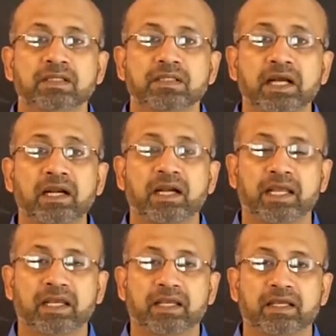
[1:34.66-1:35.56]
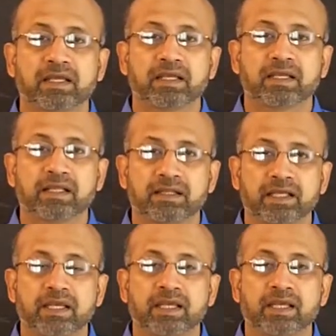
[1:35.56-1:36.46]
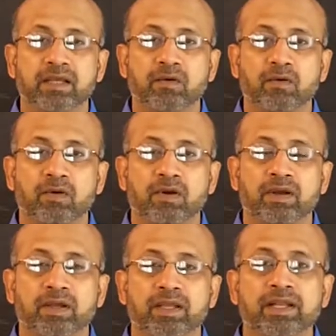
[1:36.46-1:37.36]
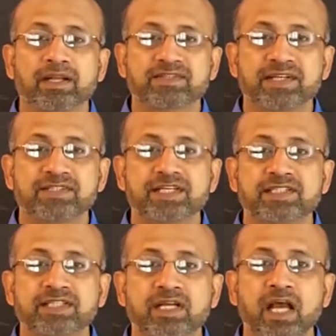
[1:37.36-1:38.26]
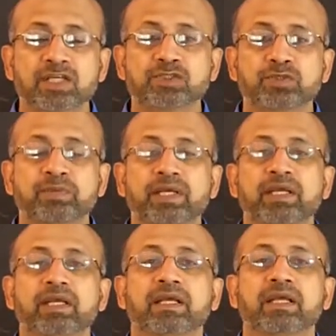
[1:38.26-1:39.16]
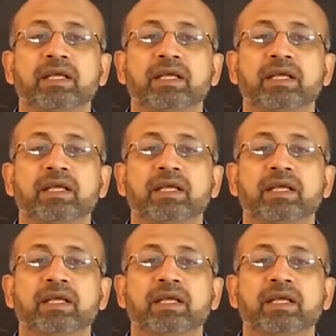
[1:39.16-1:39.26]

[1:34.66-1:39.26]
Thirdly, the inner sensation has to be